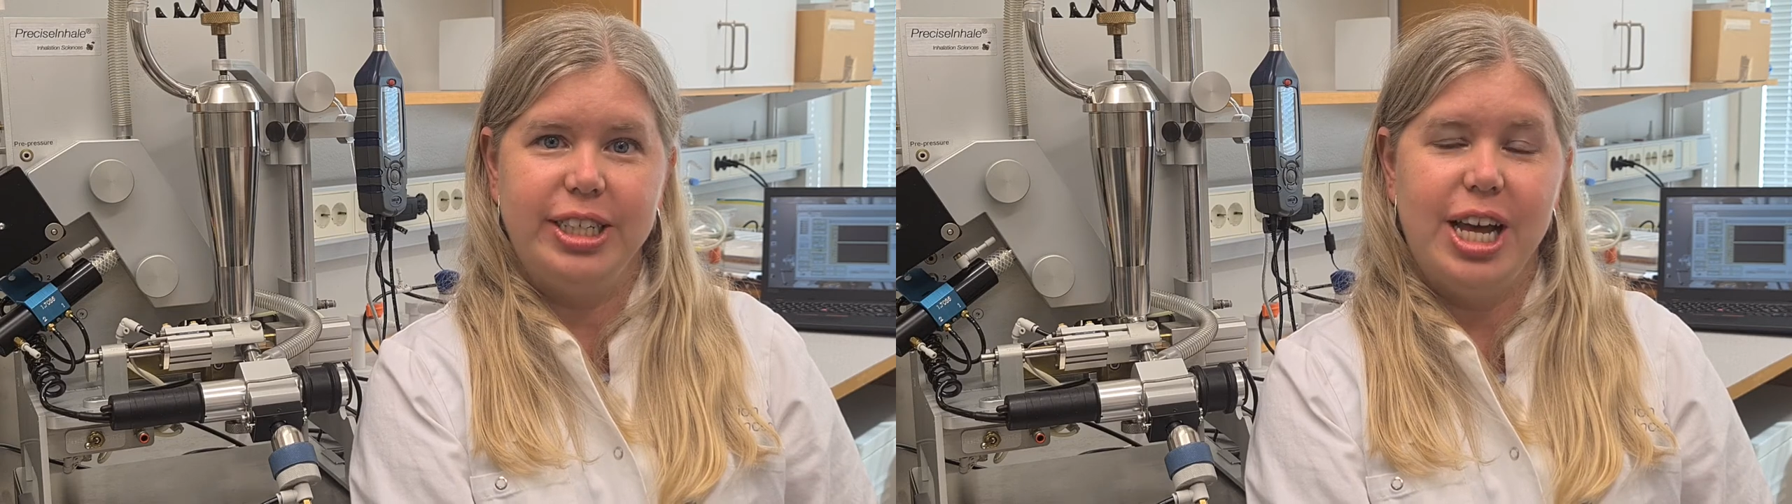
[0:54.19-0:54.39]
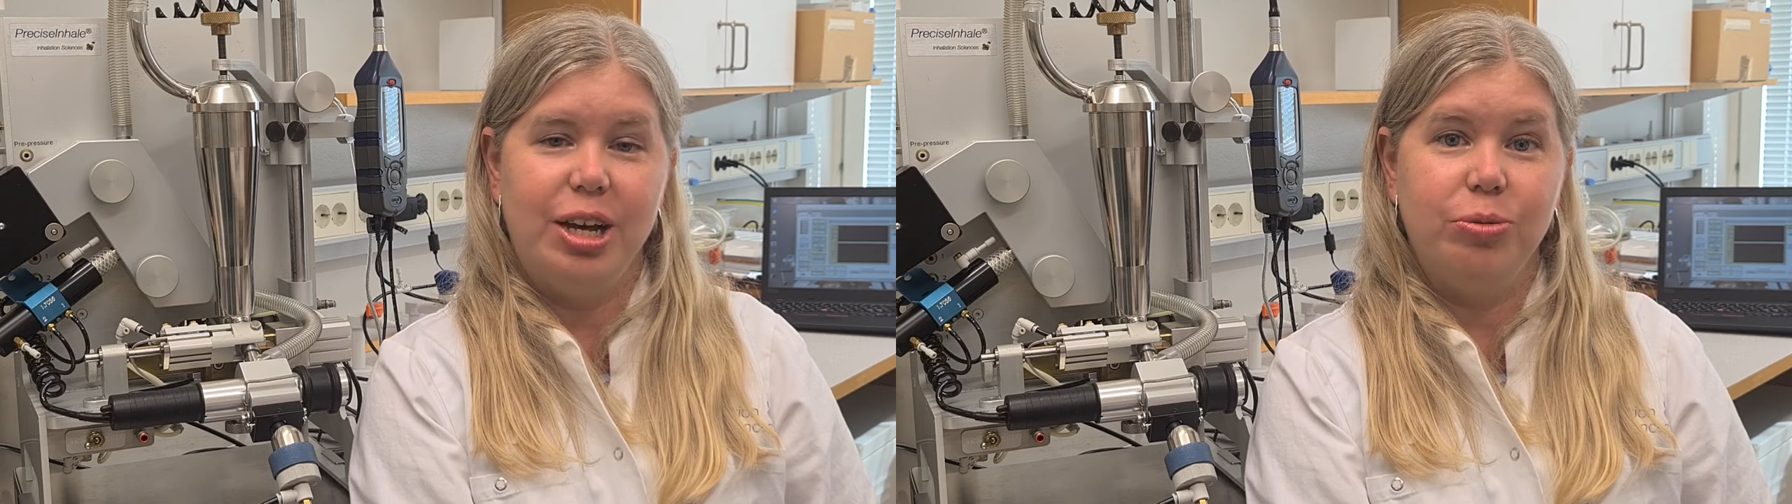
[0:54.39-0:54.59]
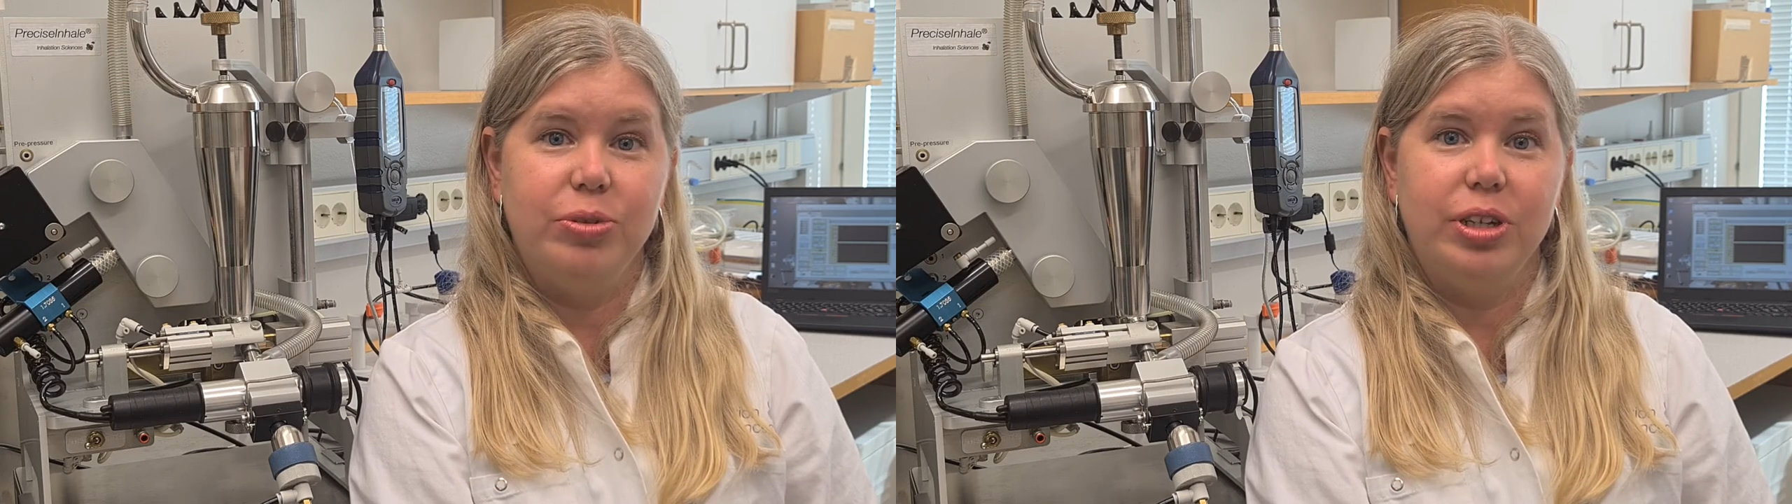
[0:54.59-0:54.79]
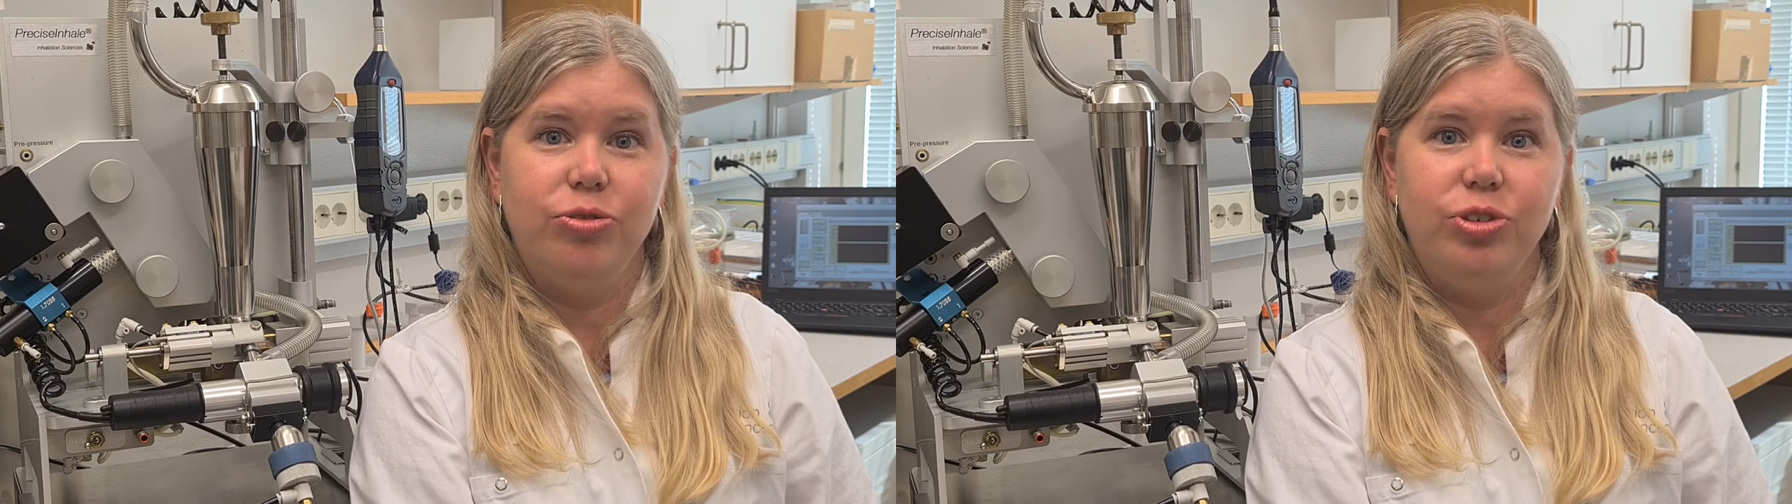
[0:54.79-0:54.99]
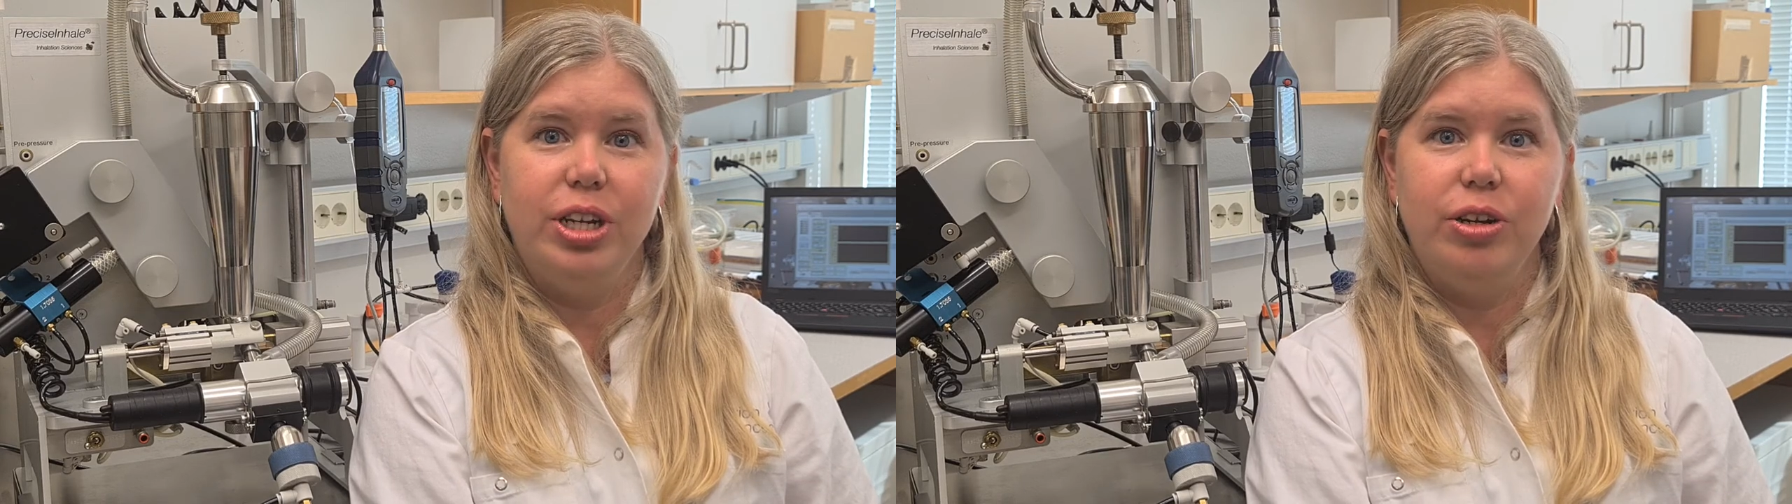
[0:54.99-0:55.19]
out that
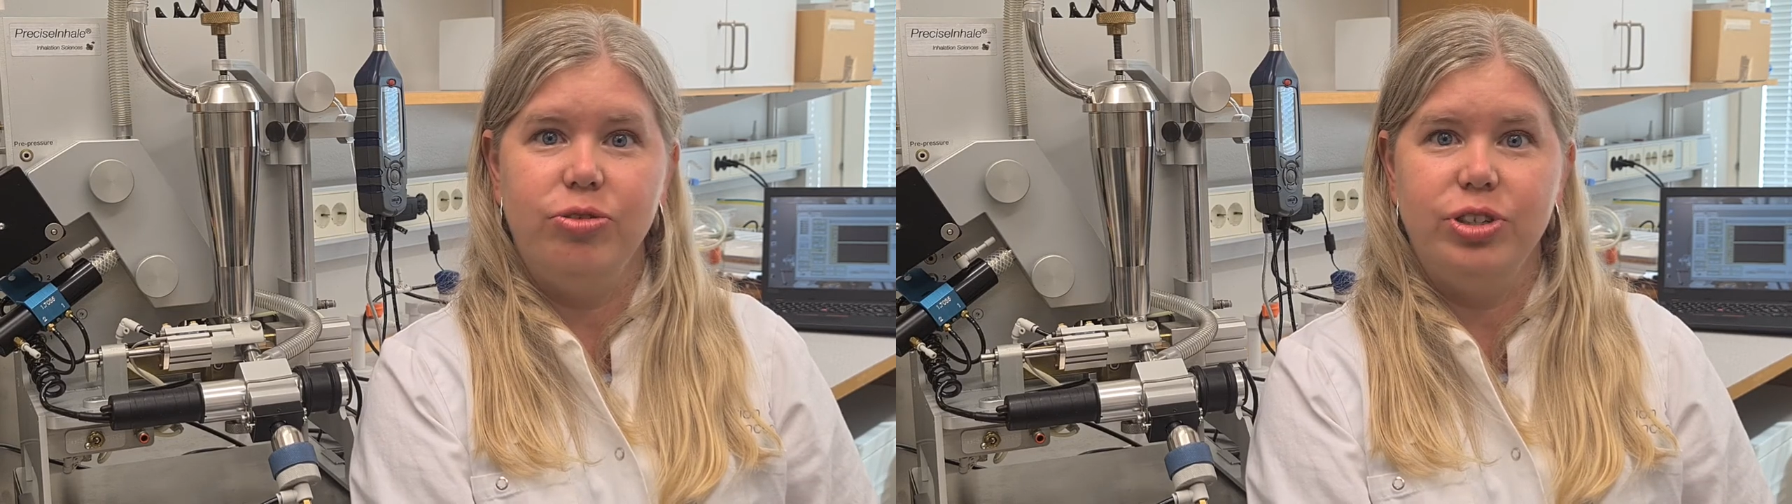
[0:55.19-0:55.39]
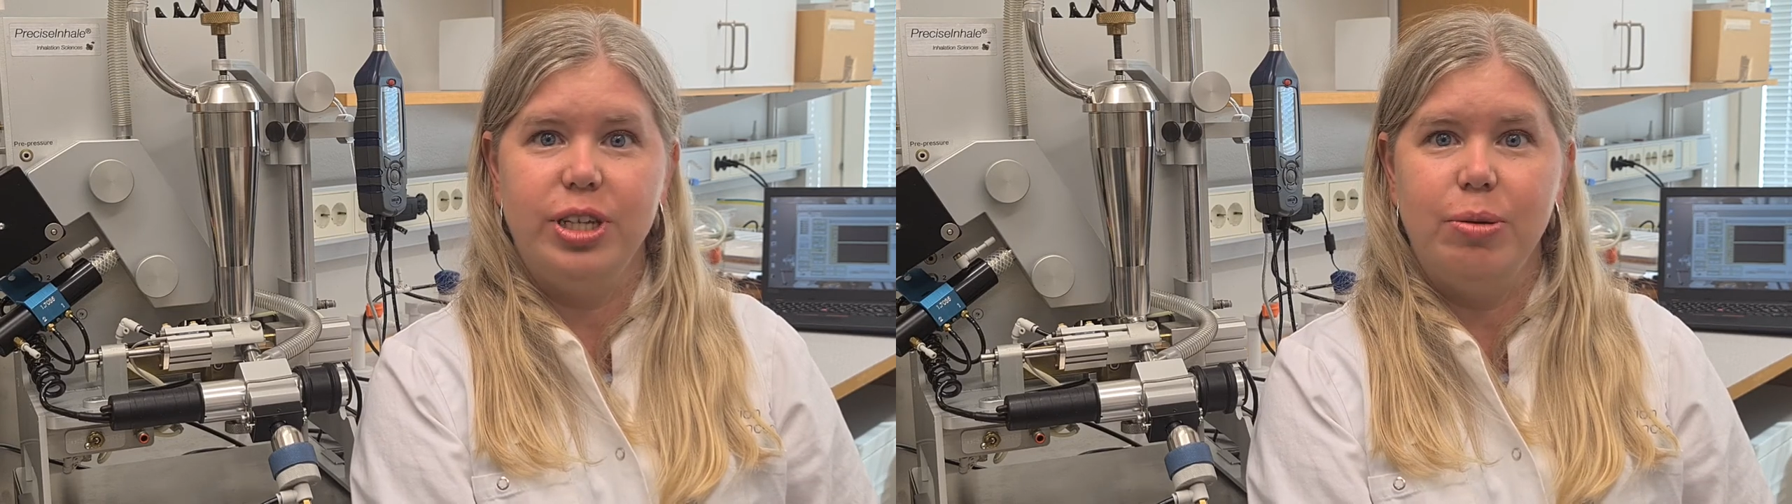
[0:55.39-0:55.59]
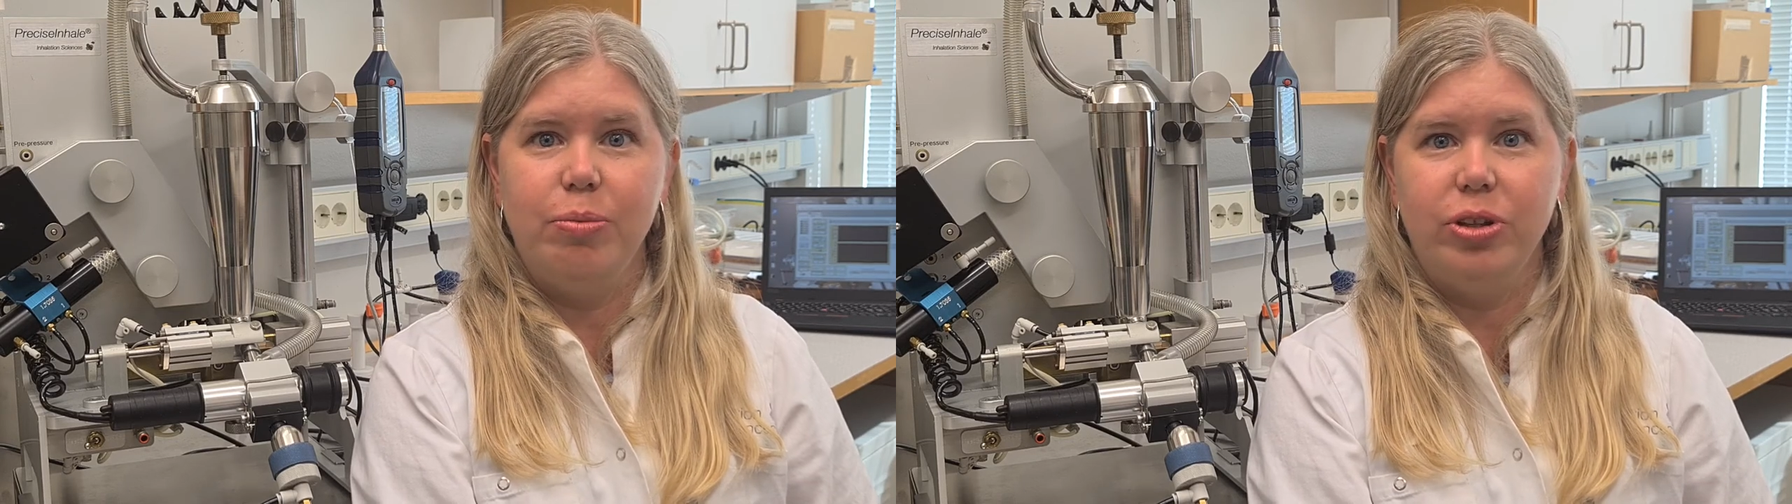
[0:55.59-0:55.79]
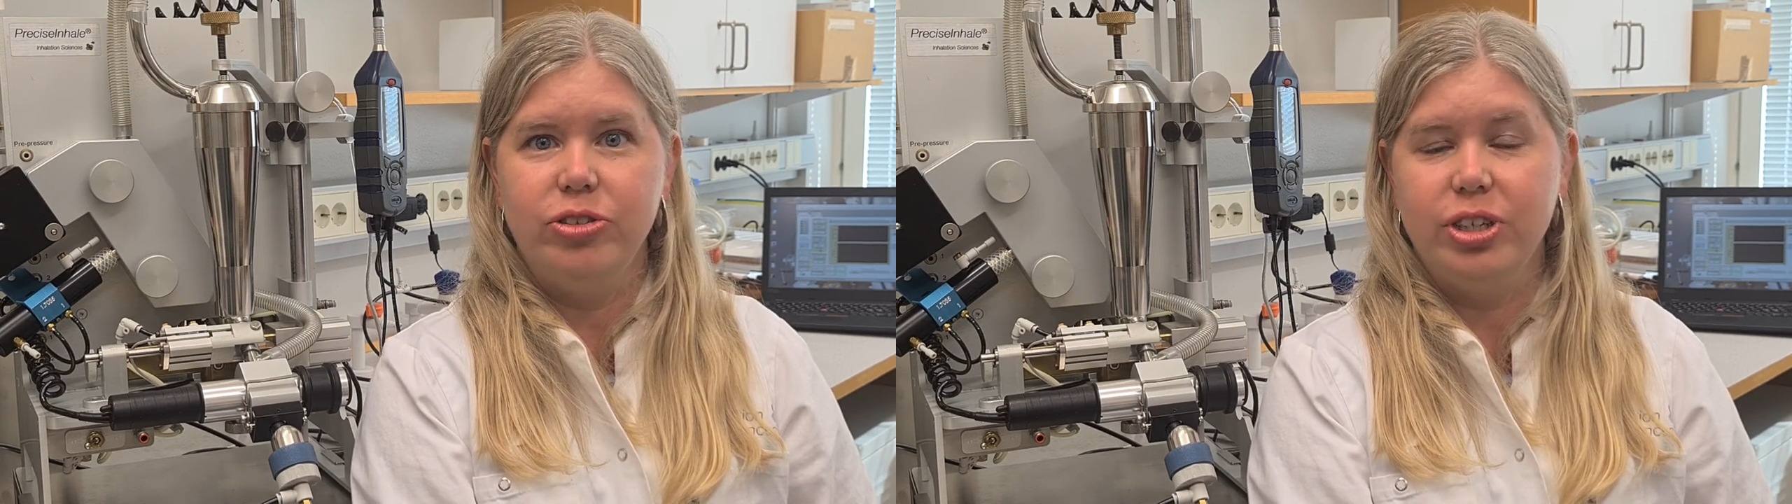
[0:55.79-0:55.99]
really resembles